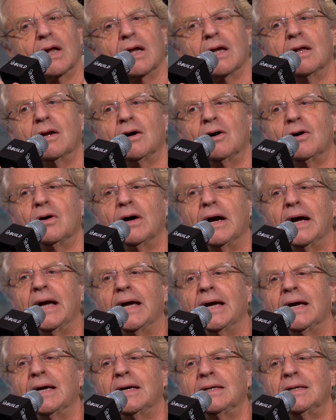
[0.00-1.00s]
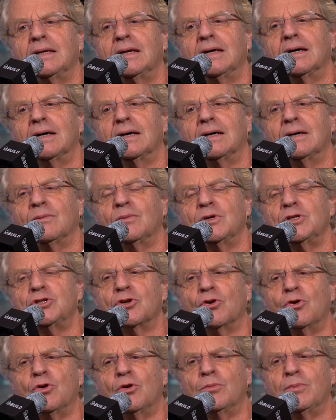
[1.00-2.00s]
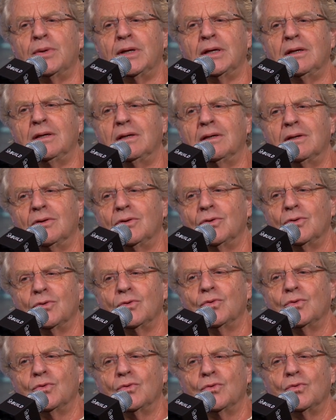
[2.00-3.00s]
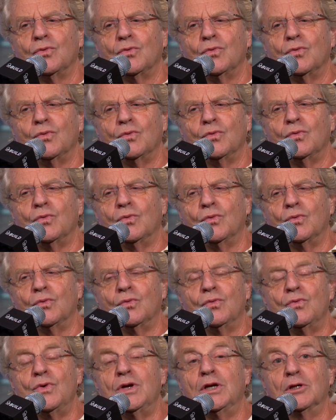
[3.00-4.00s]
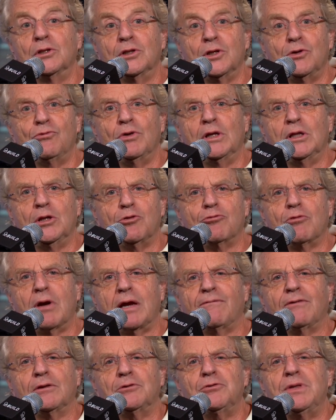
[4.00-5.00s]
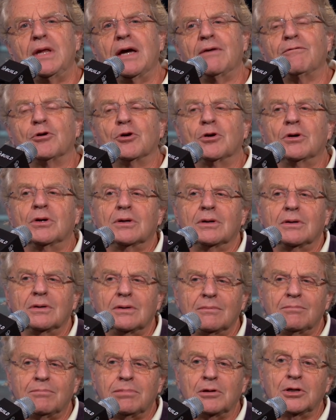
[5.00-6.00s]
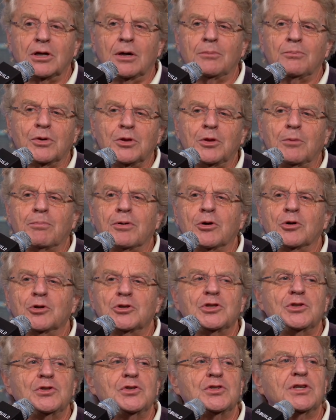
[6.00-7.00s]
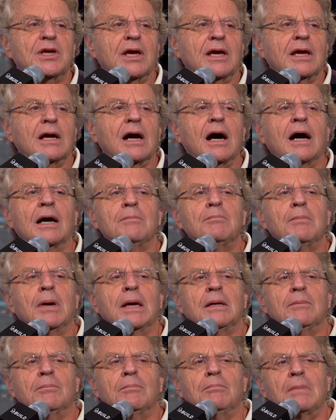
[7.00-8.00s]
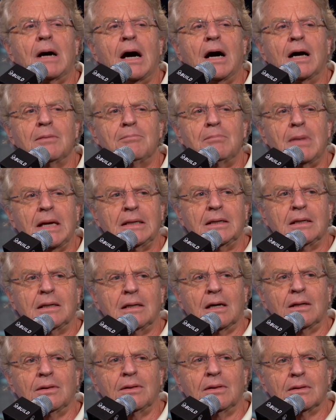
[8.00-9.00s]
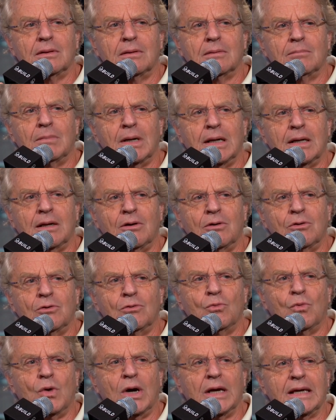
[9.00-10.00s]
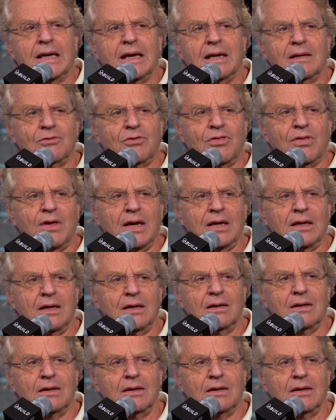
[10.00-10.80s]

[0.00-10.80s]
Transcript: You know, and uh, we should all be really, really grateful. Never put up with a person saying, I made, I made it on my own, why can't they?